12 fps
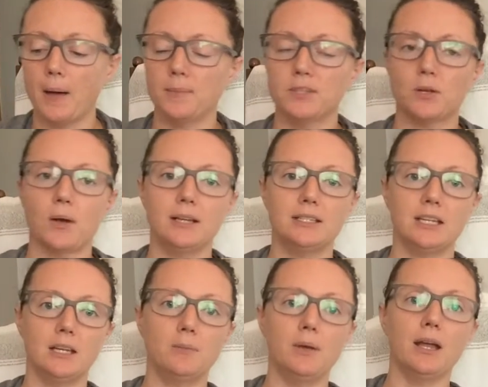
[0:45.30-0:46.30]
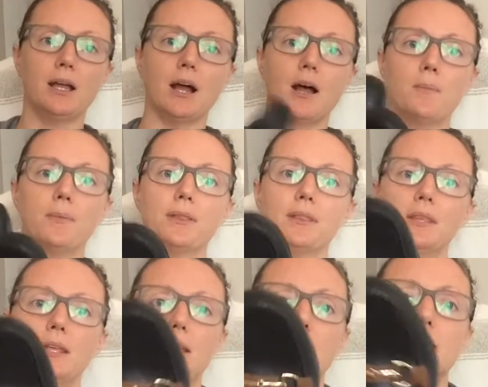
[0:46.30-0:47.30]
So I did pick up
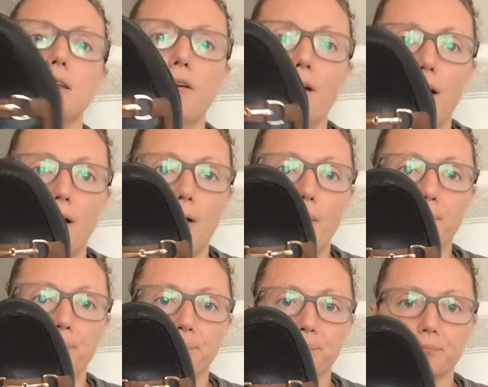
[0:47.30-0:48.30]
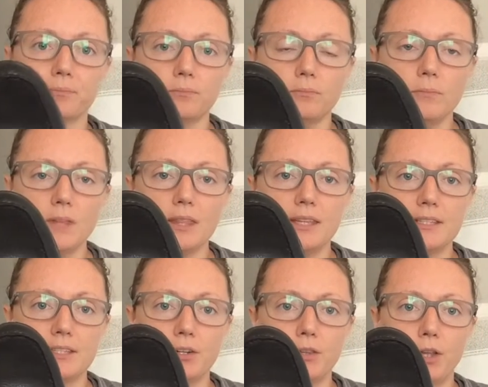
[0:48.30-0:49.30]
these
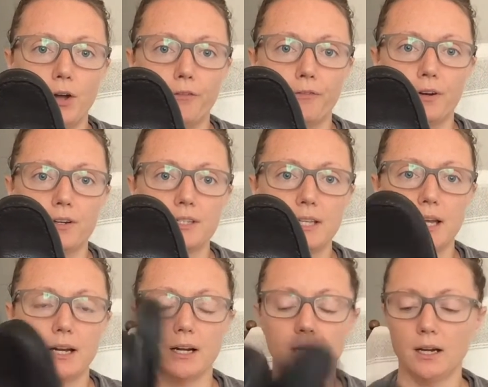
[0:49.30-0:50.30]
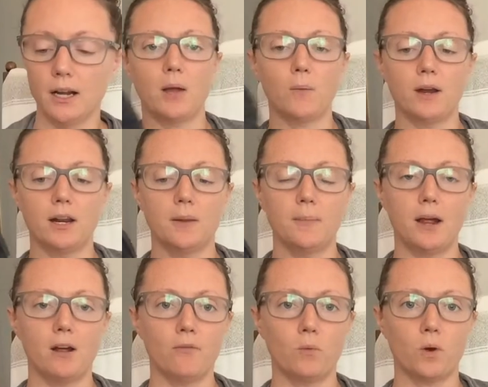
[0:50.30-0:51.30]
little loafers here. I wanted a
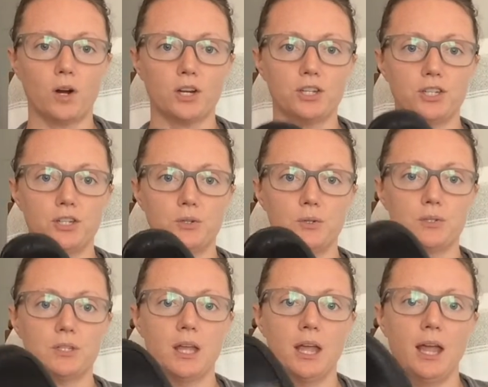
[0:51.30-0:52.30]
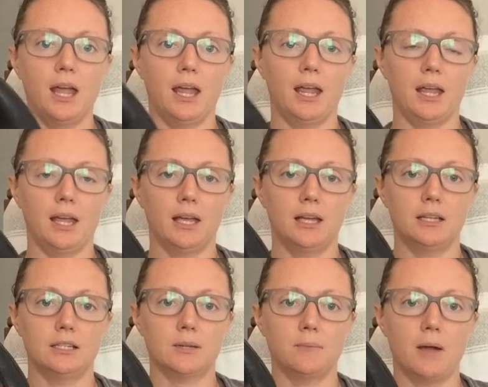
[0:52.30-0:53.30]
pair of work shoes,
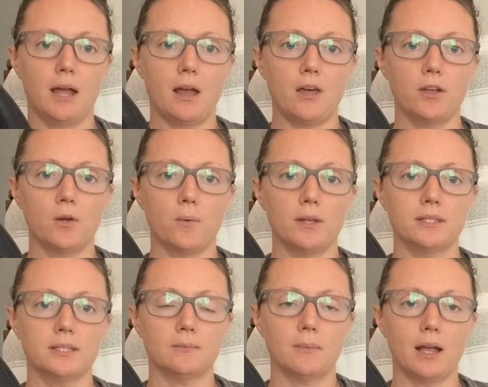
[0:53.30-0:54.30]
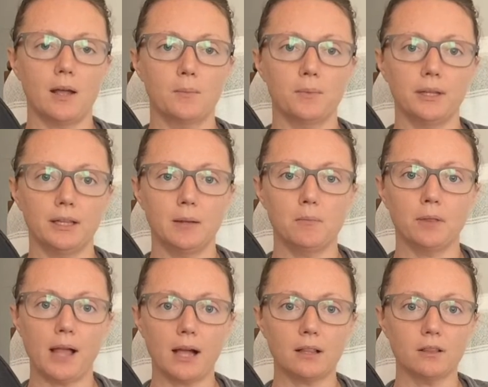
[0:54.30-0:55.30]
and my other ones, my completely
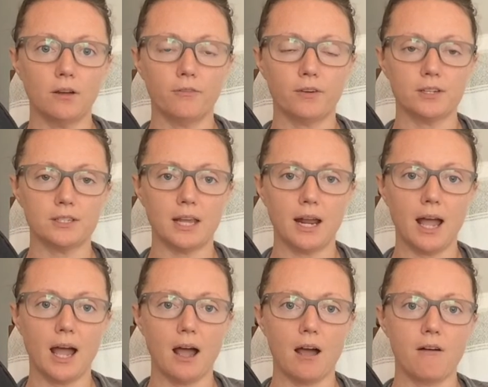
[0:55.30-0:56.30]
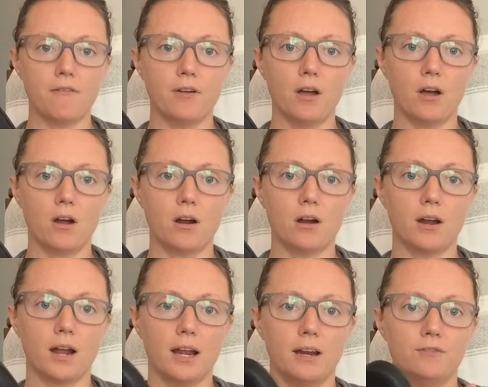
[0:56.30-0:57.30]
black loafers that I have, are
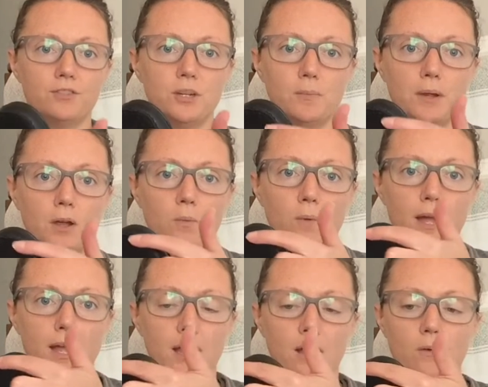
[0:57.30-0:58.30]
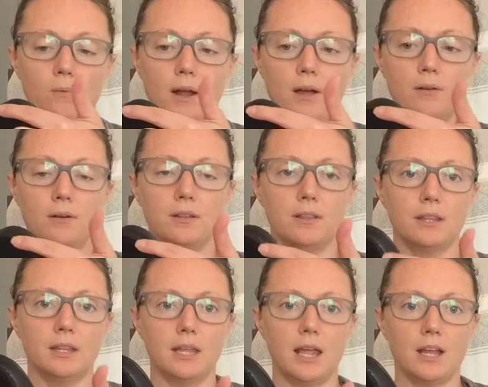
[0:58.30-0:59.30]
kind of chipping away around
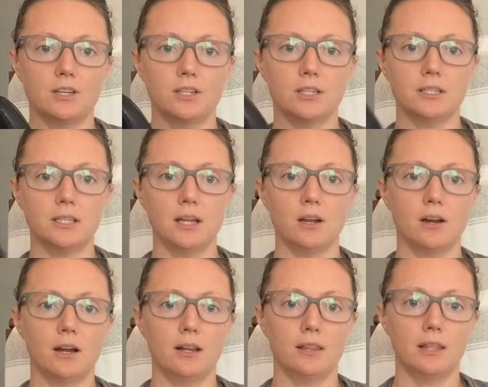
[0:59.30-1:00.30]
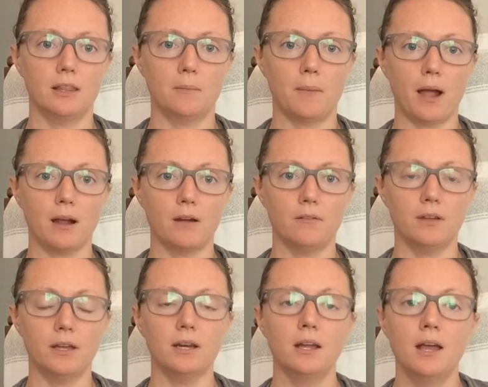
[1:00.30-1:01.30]
the edges here and then the back of
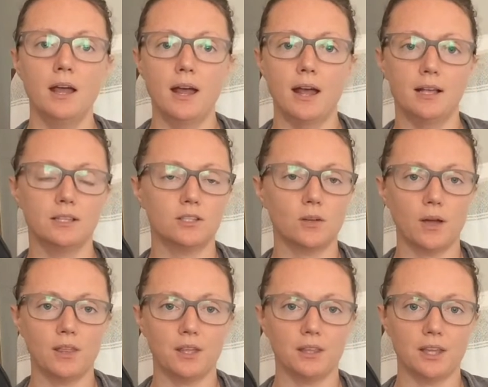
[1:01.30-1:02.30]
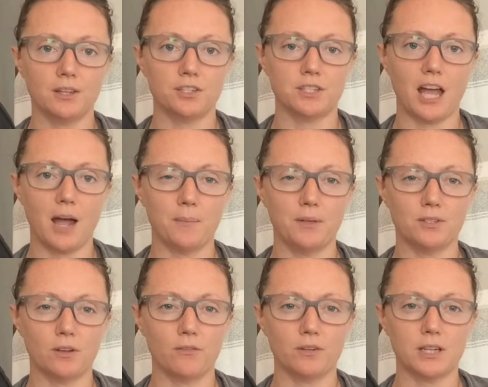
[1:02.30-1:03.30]
it. And so I think that just happens
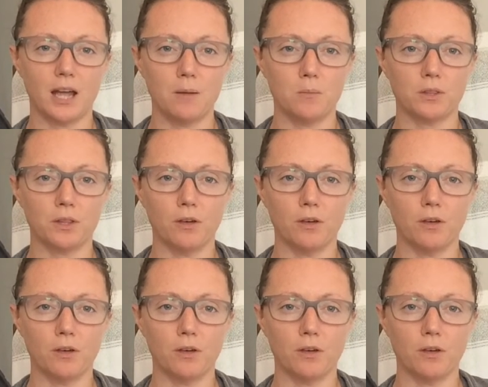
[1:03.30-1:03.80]
over time with